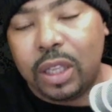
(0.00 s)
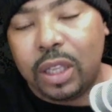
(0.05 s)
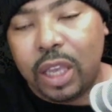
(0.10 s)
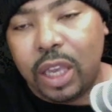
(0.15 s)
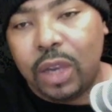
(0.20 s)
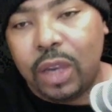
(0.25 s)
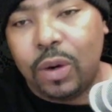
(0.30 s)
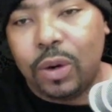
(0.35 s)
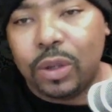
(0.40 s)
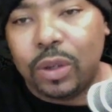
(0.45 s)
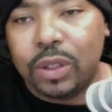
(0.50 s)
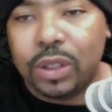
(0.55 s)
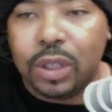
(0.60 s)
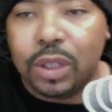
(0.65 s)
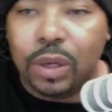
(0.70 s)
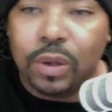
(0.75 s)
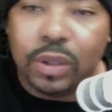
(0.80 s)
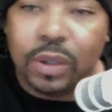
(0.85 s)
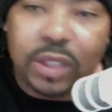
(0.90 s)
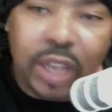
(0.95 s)
Cane
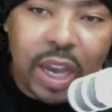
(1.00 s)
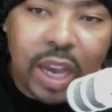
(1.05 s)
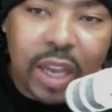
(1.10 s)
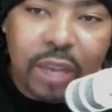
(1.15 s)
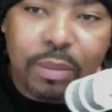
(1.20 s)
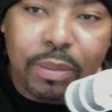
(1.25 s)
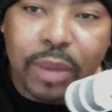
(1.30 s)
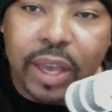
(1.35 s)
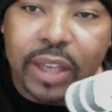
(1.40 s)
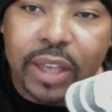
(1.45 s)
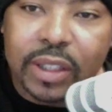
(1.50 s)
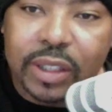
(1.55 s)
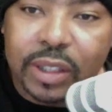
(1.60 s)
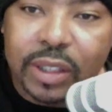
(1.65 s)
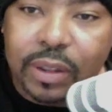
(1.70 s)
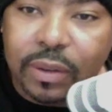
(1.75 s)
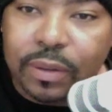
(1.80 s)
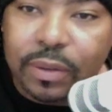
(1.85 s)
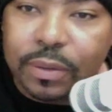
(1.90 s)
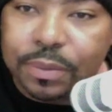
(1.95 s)
Corso, Italian
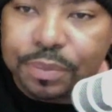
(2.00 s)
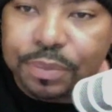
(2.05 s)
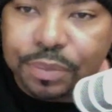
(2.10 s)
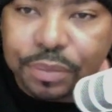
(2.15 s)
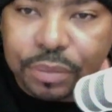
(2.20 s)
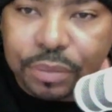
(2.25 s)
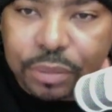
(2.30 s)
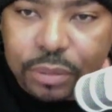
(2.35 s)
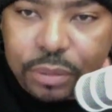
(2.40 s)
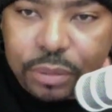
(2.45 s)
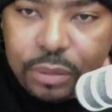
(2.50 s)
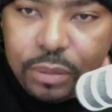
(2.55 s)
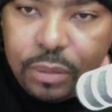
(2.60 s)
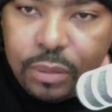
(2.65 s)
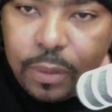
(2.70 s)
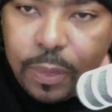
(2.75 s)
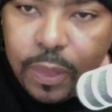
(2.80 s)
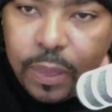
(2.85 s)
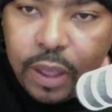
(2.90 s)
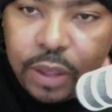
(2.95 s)
Mastiff,
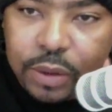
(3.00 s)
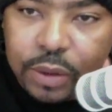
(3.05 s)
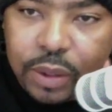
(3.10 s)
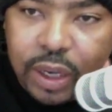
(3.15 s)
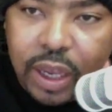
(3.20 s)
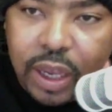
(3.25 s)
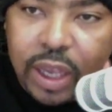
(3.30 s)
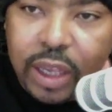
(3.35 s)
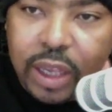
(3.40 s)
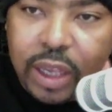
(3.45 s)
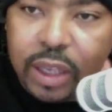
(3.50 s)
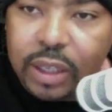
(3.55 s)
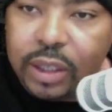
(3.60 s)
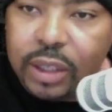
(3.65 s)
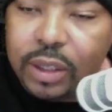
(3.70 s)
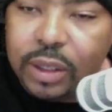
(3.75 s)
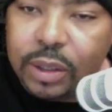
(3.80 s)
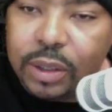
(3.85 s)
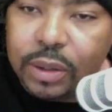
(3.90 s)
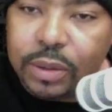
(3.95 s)
these were like
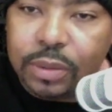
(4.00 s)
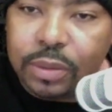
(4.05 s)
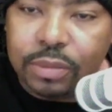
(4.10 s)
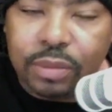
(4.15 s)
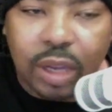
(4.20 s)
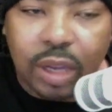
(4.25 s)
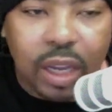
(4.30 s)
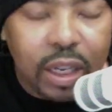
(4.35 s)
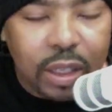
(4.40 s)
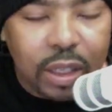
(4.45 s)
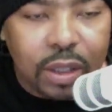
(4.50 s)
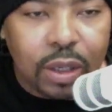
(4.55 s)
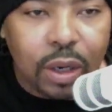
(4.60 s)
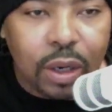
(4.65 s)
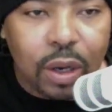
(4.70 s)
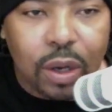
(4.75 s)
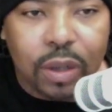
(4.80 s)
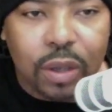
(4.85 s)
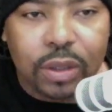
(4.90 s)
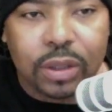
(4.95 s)
hunting
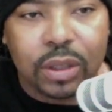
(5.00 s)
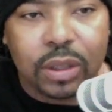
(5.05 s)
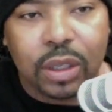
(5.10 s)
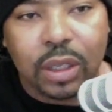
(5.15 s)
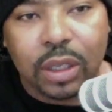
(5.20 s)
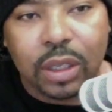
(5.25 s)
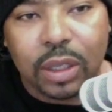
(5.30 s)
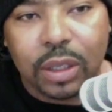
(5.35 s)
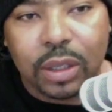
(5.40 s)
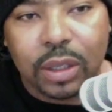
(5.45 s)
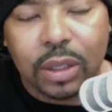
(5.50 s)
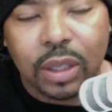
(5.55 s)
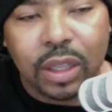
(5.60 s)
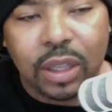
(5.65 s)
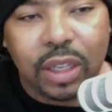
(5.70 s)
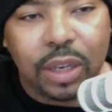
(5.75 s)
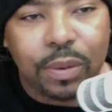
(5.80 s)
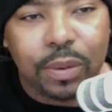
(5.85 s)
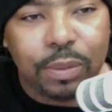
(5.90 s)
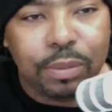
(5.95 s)
dogs. I
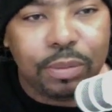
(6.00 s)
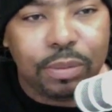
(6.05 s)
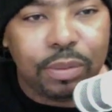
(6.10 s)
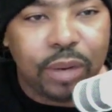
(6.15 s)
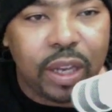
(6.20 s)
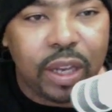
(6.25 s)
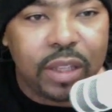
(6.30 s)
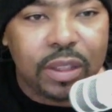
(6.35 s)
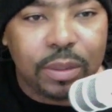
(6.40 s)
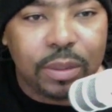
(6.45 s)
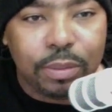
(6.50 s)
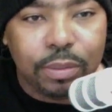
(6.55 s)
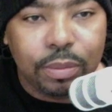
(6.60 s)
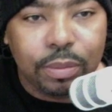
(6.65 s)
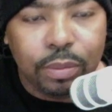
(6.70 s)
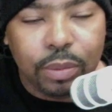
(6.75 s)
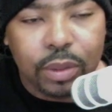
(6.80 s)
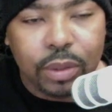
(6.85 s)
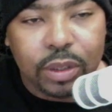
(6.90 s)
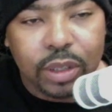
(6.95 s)
think they were bred to
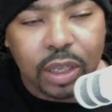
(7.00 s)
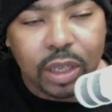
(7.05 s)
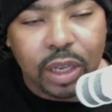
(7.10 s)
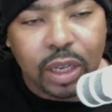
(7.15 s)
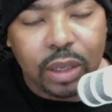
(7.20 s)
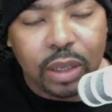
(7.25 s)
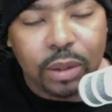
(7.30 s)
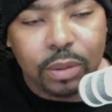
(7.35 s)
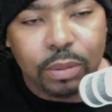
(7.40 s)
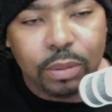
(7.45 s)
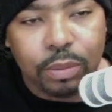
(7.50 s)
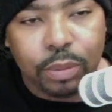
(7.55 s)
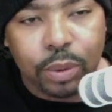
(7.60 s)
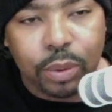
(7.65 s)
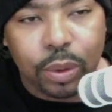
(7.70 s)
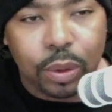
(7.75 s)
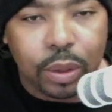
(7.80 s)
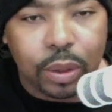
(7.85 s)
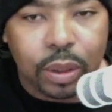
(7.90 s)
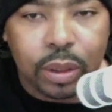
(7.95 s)
hunt
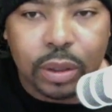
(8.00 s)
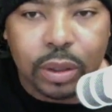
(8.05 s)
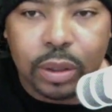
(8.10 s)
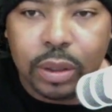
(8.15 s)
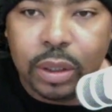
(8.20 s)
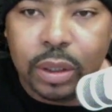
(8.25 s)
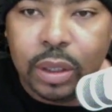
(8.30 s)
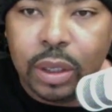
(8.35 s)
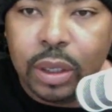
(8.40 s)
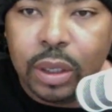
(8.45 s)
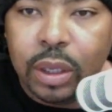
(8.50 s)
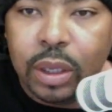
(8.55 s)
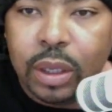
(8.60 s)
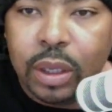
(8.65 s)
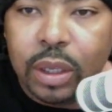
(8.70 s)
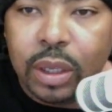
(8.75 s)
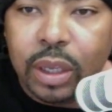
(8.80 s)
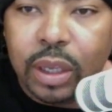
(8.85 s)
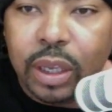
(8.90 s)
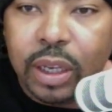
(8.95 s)
boar
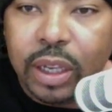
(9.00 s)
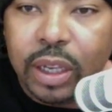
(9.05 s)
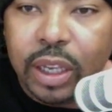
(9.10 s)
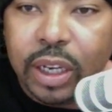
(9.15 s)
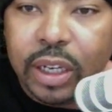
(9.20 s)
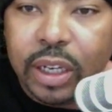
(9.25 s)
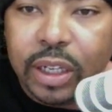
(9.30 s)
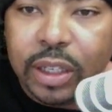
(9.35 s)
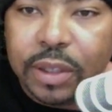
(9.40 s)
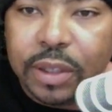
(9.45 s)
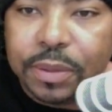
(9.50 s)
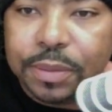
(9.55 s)
in Italy.